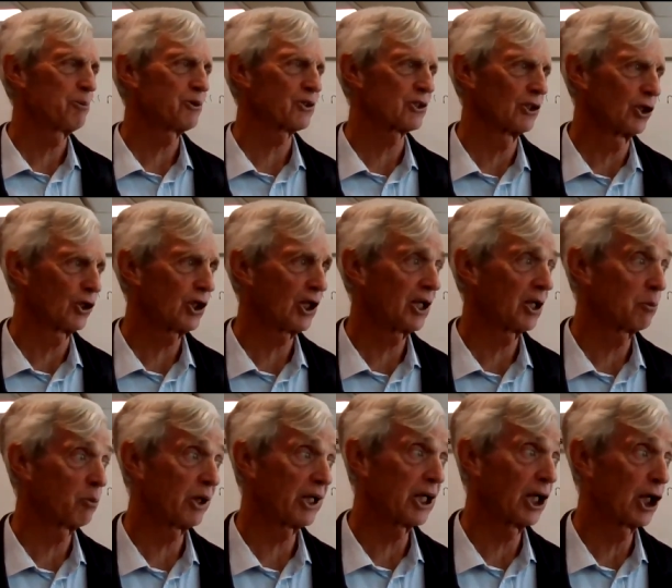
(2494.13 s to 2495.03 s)

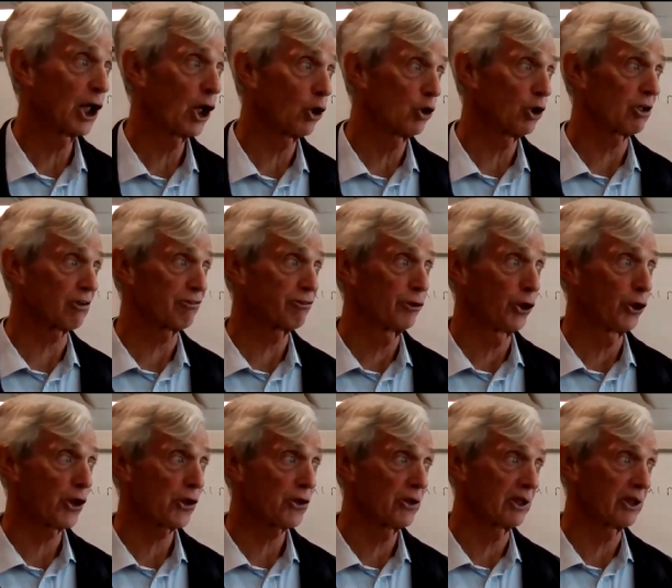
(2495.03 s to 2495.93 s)
Absolutely, and we can go a lot
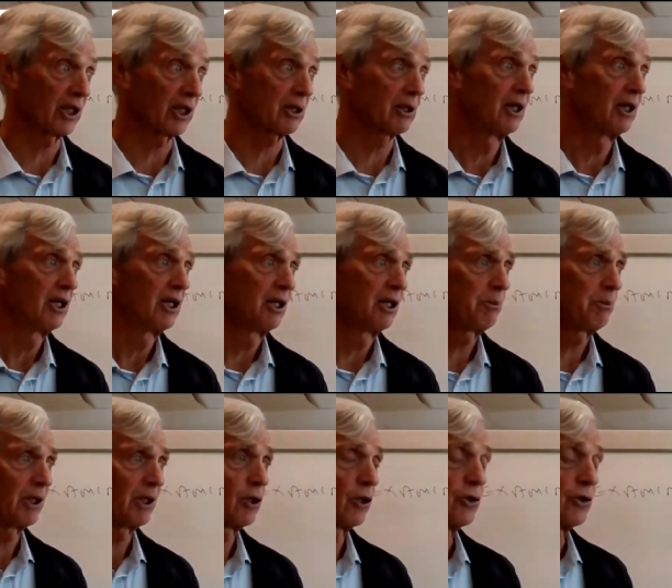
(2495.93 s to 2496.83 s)
further than that
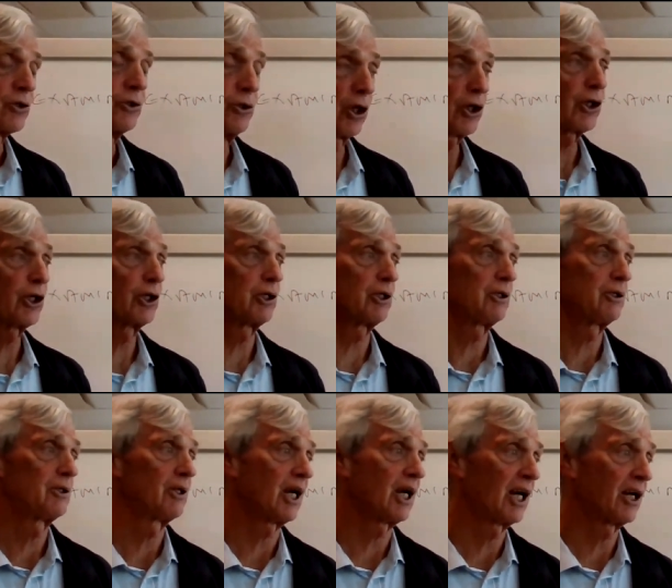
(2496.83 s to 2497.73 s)
because not
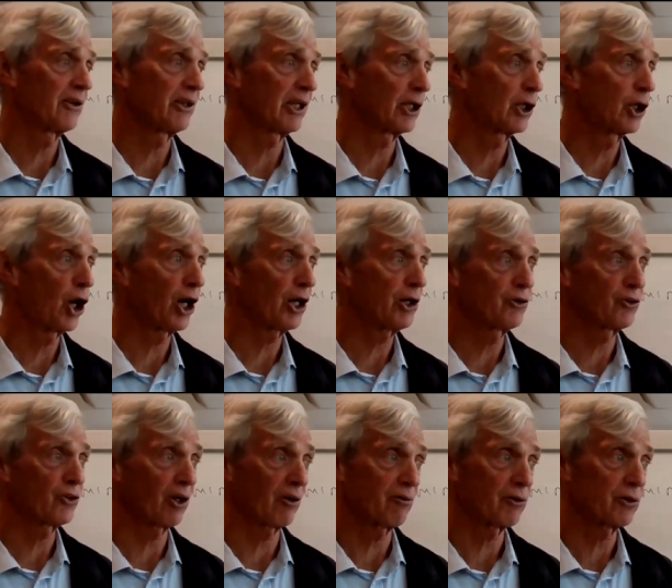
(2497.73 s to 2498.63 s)
only are there
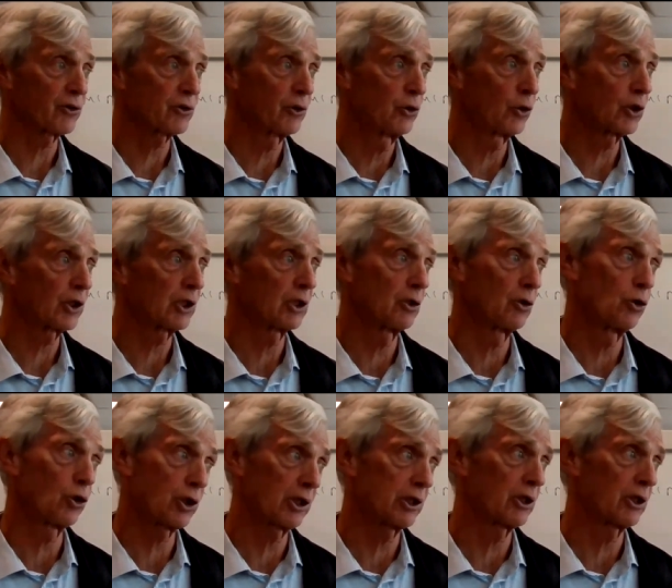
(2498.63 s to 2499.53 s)
guidance officers who
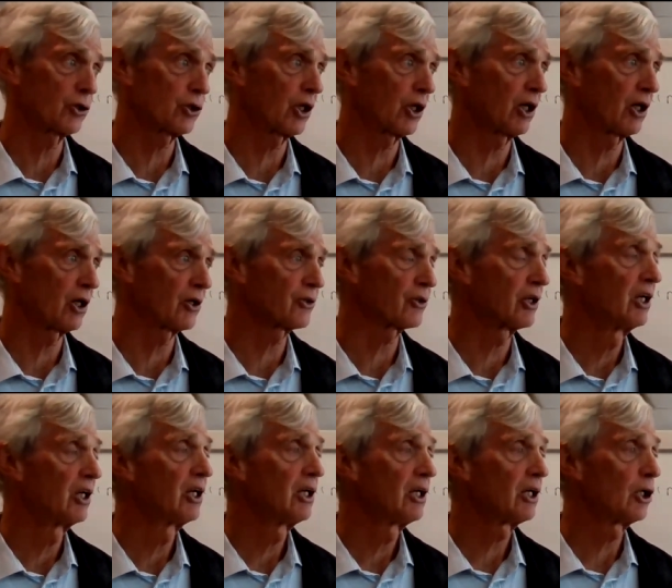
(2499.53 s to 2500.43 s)
can look at a
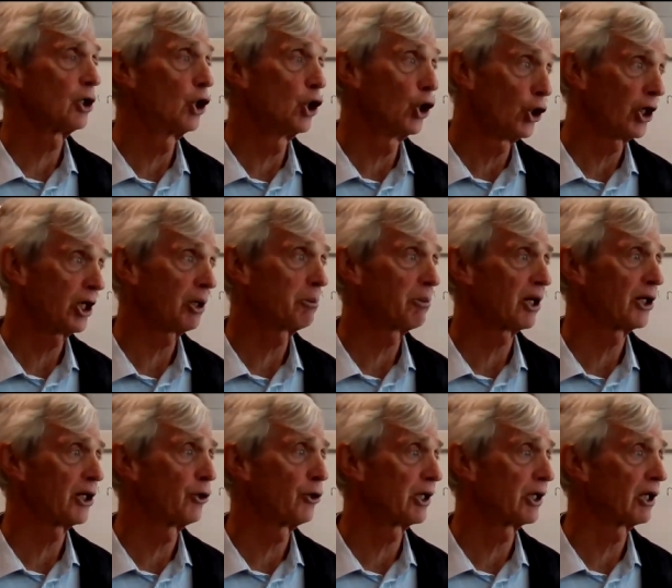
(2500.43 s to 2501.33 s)
child's
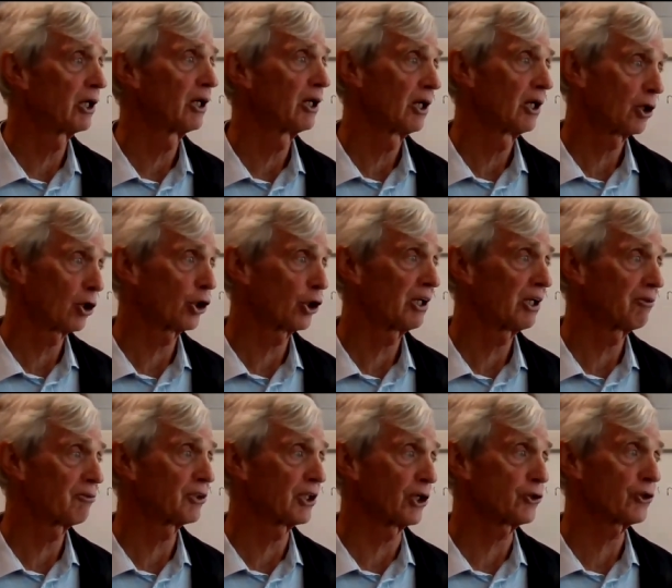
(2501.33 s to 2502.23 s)
learning by doing
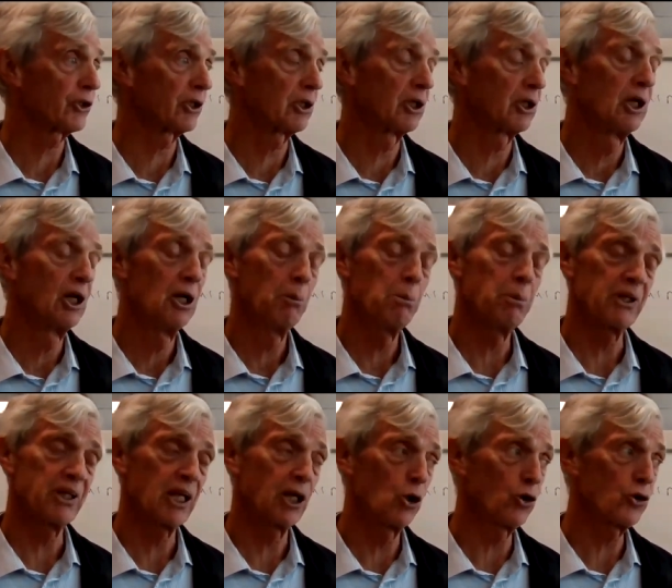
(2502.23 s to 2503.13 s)
cognitive testing,
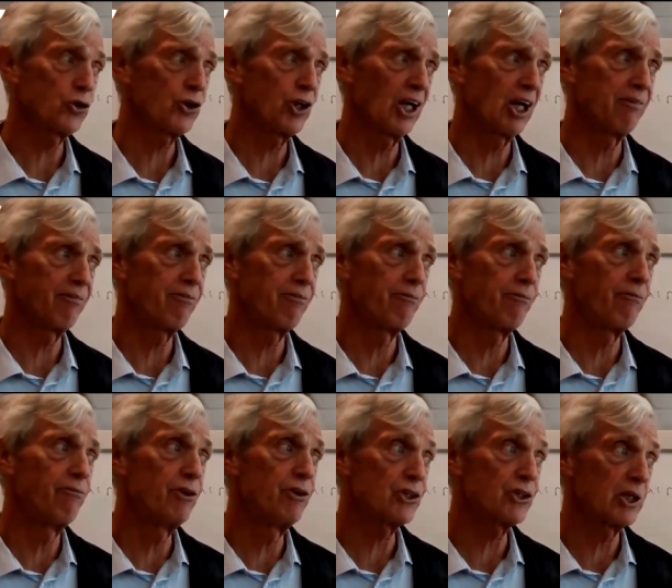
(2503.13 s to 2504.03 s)
but they also have
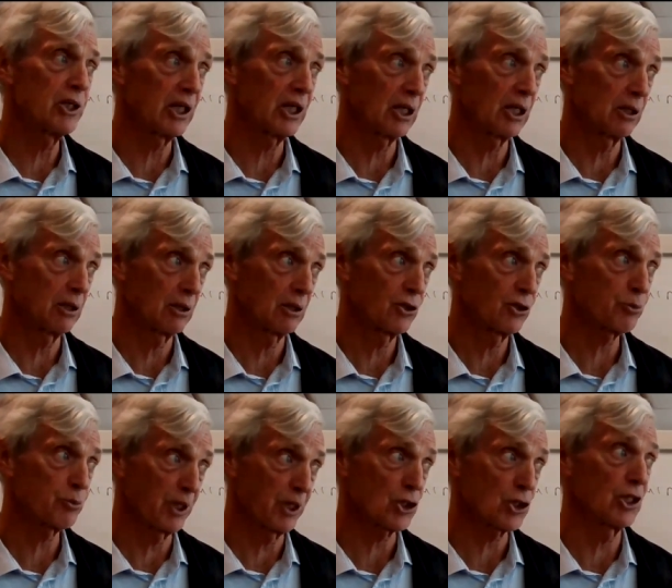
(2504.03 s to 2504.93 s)
visiting
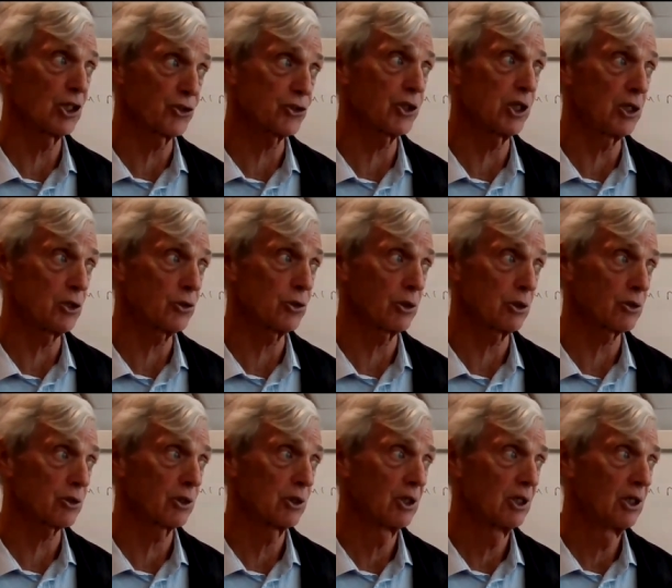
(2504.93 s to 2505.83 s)
specialist
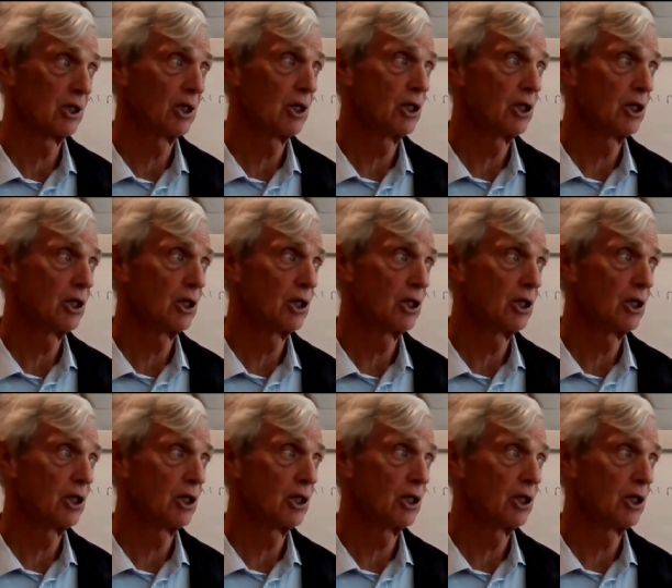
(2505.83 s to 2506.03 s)
teachers.